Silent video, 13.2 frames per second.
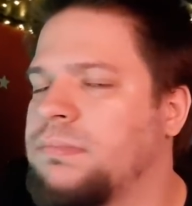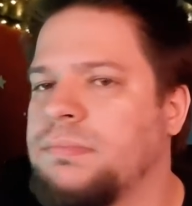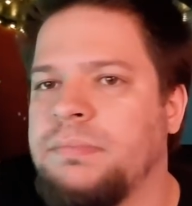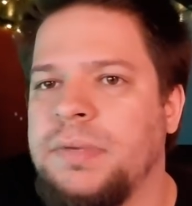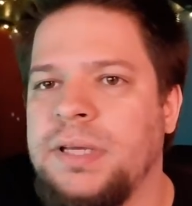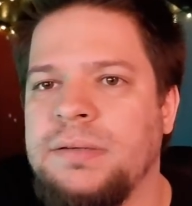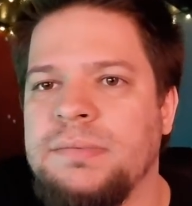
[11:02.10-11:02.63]

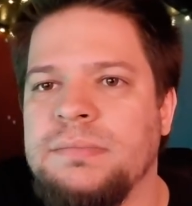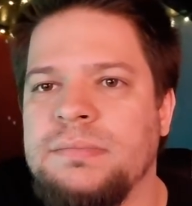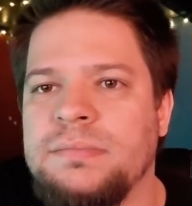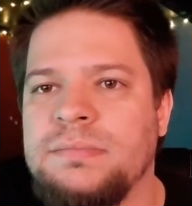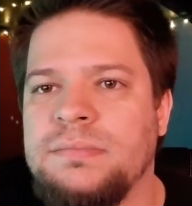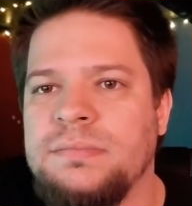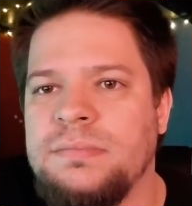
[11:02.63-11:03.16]

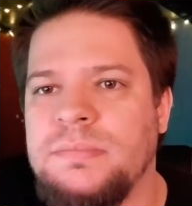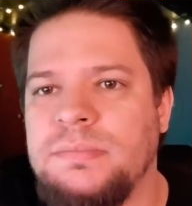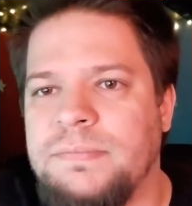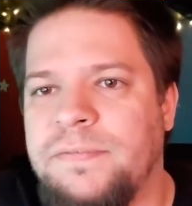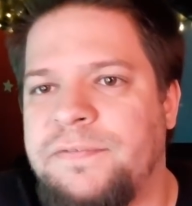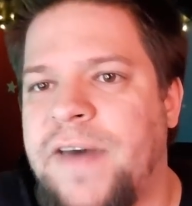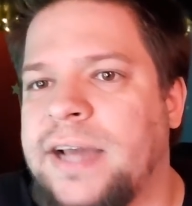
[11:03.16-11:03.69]
Mean
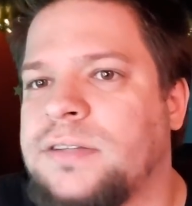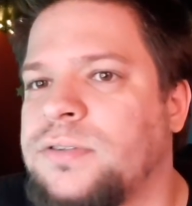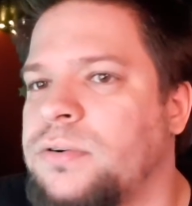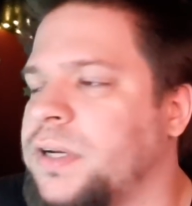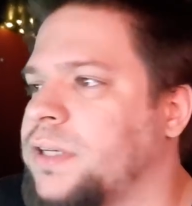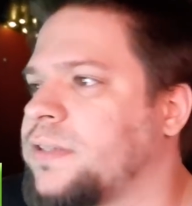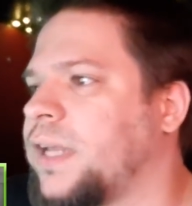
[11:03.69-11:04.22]

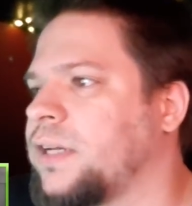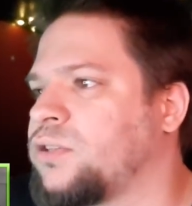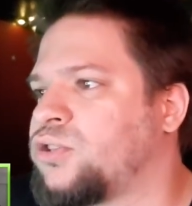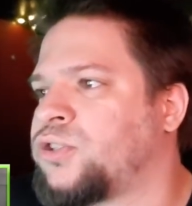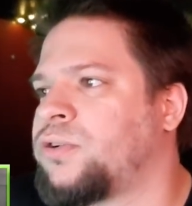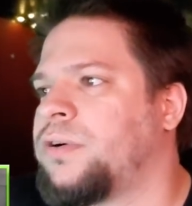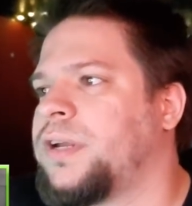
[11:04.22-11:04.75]
factories, like
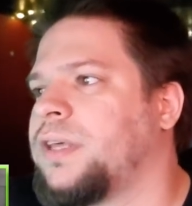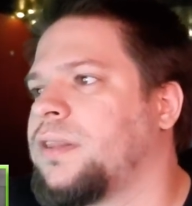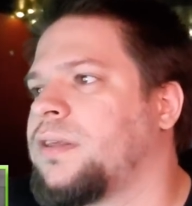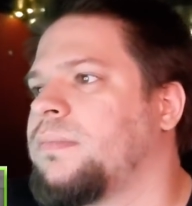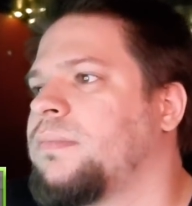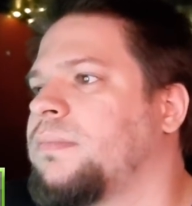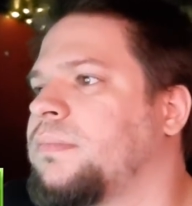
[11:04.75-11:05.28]
churning them.